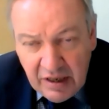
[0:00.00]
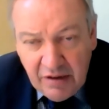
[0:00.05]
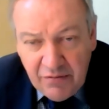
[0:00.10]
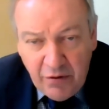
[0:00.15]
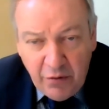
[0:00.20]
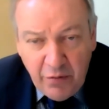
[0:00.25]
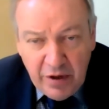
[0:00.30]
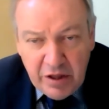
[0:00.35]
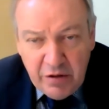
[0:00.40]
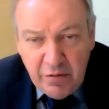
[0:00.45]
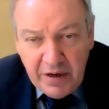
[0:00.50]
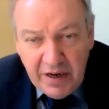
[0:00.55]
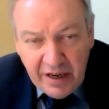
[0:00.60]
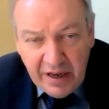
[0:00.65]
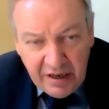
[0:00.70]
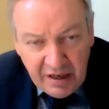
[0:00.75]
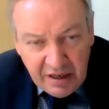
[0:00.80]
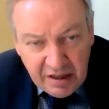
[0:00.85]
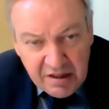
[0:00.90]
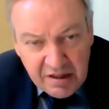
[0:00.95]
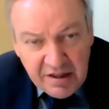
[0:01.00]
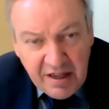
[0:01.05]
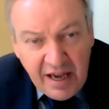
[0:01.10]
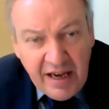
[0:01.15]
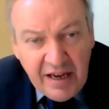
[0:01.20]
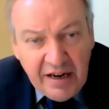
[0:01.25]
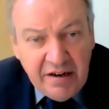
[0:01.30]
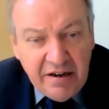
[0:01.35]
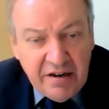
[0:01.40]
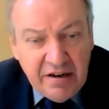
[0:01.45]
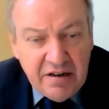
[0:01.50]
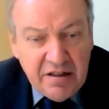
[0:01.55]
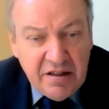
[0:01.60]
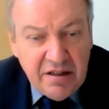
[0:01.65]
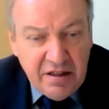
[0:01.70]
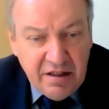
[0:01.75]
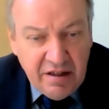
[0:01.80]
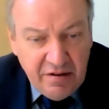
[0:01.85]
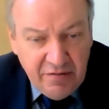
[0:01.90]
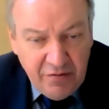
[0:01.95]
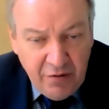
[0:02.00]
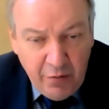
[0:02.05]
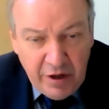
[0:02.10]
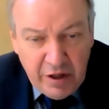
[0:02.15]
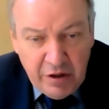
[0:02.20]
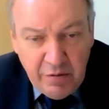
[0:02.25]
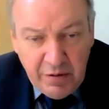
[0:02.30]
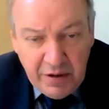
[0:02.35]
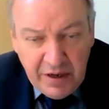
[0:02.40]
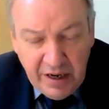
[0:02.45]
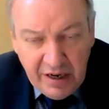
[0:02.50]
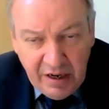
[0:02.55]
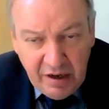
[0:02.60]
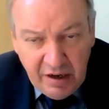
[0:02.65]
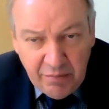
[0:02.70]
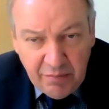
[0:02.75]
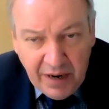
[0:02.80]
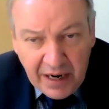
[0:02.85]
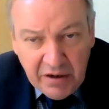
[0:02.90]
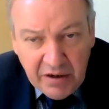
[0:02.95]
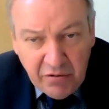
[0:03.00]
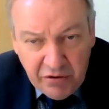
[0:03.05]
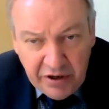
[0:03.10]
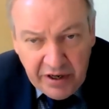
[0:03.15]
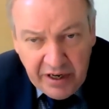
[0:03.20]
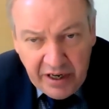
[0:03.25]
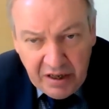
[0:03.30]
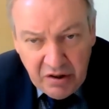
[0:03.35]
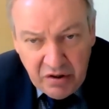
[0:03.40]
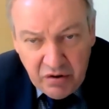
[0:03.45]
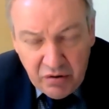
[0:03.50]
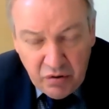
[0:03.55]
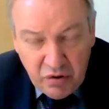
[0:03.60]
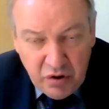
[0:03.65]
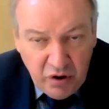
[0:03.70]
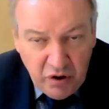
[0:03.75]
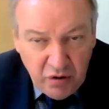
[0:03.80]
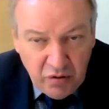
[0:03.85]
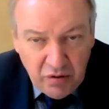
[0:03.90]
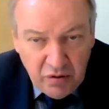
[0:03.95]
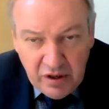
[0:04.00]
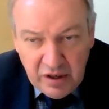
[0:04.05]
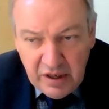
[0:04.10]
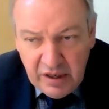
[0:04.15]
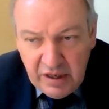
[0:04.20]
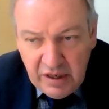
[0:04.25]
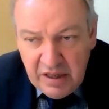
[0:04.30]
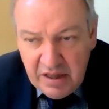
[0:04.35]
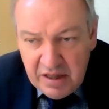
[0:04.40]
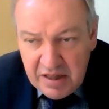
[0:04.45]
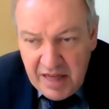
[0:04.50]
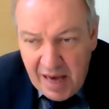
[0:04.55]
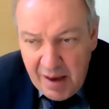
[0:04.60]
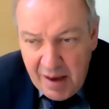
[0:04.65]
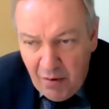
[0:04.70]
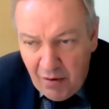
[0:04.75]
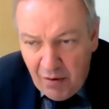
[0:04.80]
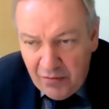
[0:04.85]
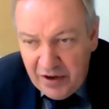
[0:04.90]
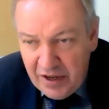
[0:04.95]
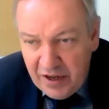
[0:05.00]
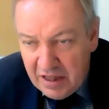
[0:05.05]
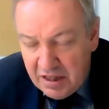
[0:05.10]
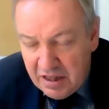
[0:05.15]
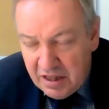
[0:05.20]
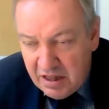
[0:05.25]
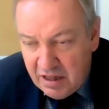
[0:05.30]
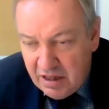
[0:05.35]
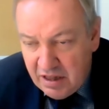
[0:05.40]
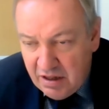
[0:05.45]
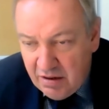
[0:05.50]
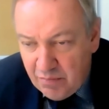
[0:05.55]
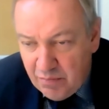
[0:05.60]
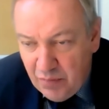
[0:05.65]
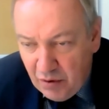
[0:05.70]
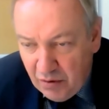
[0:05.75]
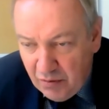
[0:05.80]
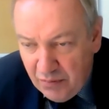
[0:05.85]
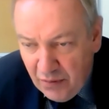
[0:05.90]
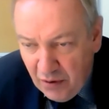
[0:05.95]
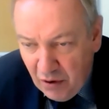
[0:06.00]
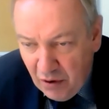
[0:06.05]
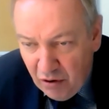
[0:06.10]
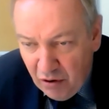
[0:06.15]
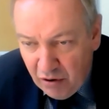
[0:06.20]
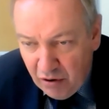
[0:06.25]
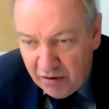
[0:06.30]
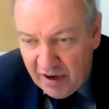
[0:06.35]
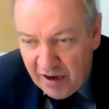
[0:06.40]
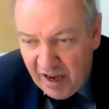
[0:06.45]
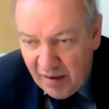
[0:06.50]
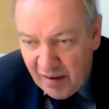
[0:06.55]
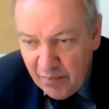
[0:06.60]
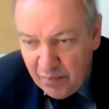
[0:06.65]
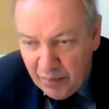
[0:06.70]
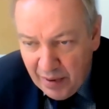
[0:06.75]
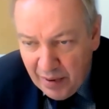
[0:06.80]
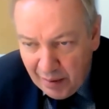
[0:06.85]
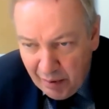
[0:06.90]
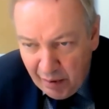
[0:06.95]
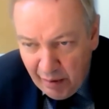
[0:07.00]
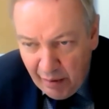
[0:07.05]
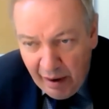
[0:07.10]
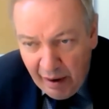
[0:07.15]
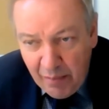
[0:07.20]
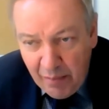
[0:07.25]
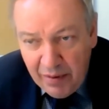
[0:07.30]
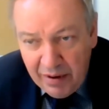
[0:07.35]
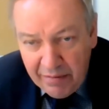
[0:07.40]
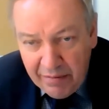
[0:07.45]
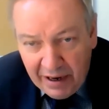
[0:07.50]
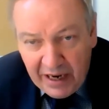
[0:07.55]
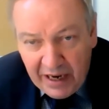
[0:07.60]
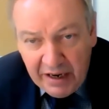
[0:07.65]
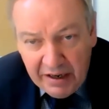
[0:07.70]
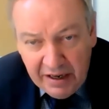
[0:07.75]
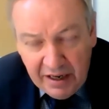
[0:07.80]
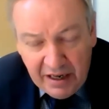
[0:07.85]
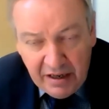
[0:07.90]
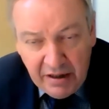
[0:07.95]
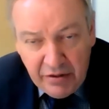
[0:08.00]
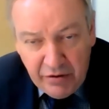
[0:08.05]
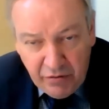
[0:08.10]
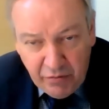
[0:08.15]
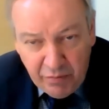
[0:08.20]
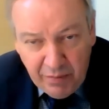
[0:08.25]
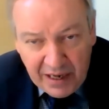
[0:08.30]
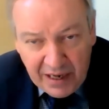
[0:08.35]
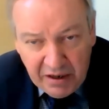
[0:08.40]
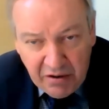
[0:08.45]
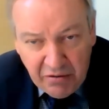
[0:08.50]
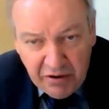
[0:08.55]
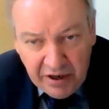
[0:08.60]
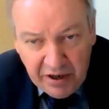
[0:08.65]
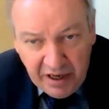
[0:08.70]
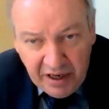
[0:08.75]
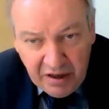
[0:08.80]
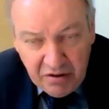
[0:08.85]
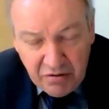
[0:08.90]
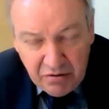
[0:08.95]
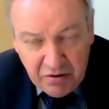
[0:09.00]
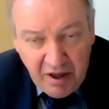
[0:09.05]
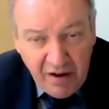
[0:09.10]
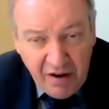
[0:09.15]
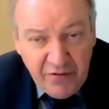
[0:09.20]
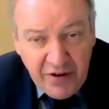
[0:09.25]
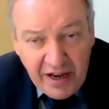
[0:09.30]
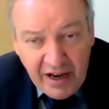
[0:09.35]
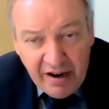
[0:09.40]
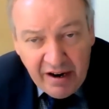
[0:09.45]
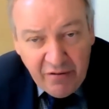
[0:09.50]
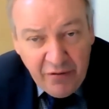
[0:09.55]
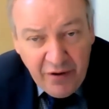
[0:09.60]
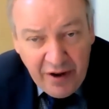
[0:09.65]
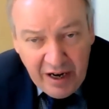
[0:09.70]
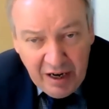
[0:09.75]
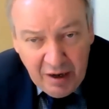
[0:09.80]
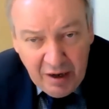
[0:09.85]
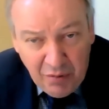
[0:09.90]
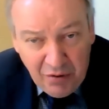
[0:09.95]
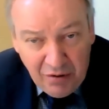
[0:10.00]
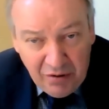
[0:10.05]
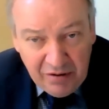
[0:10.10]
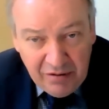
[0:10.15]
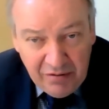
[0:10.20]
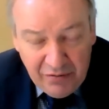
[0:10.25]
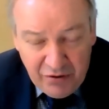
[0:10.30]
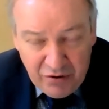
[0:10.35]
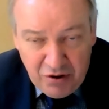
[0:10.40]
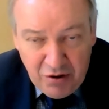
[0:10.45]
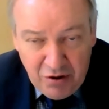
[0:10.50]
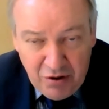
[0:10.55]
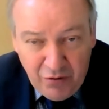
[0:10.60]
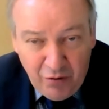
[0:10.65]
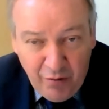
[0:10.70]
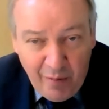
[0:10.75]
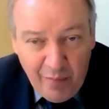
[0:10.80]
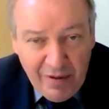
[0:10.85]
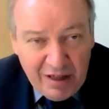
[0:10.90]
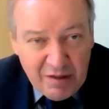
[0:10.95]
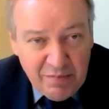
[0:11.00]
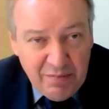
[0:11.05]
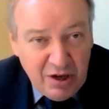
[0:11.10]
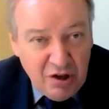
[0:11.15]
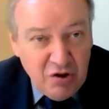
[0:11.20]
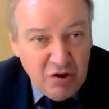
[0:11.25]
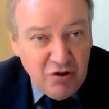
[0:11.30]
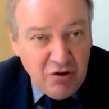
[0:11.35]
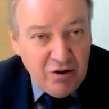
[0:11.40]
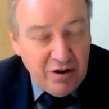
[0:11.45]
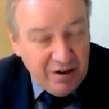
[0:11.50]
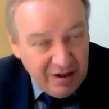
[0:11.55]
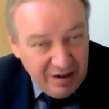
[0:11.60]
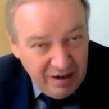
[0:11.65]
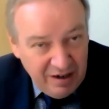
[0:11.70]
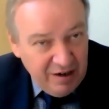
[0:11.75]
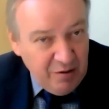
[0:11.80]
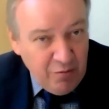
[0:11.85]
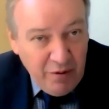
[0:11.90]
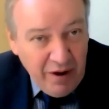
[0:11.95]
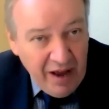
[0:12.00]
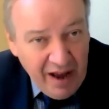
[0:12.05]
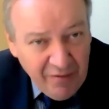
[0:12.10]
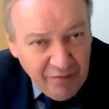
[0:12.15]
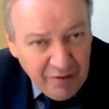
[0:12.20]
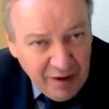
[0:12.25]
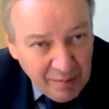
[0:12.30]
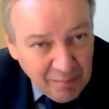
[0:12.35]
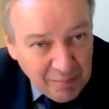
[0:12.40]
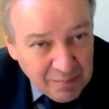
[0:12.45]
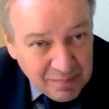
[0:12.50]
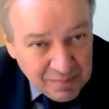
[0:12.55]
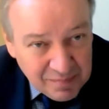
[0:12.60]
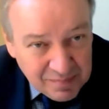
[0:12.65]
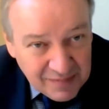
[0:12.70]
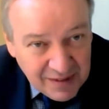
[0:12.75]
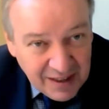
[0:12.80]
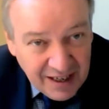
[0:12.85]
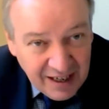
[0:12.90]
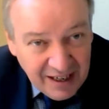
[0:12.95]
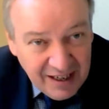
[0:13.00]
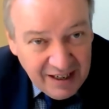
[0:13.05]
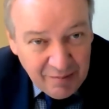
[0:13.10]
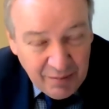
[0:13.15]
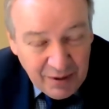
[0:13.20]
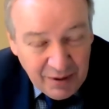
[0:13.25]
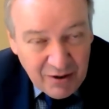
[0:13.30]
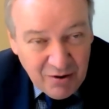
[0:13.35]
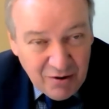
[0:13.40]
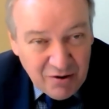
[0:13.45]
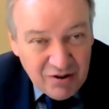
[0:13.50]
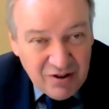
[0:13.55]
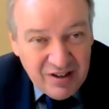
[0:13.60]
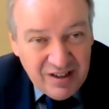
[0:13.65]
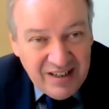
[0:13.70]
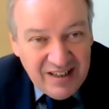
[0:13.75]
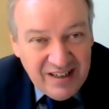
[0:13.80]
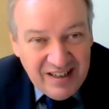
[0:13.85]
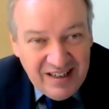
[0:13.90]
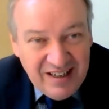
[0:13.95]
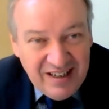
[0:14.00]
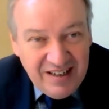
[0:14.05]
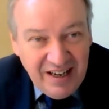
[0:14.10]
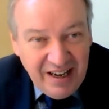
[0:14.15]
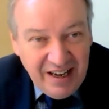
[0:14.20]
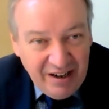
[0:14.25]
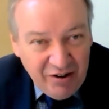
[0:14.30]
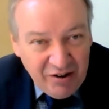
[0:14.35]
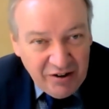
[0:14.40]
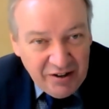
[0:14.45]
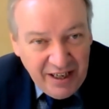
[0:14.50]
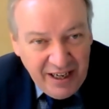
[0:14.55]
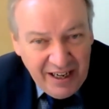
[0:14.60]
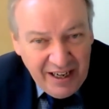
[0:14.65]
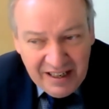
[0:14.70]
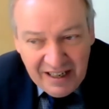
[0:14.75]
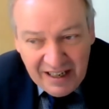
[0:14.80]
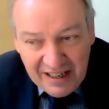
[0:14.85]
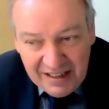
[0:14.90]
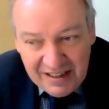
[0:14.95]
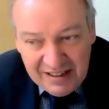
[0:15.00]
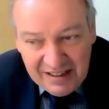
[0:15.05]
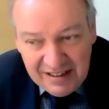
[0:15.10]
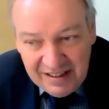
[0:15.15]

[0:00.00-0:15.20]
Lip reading: for which we then need standards, for which we then need micro-credentials. So some of this portfolio can probably be recognized through micro-credentials if they are available. First of all, we must make sure we have them, yeah, because they're not there yet.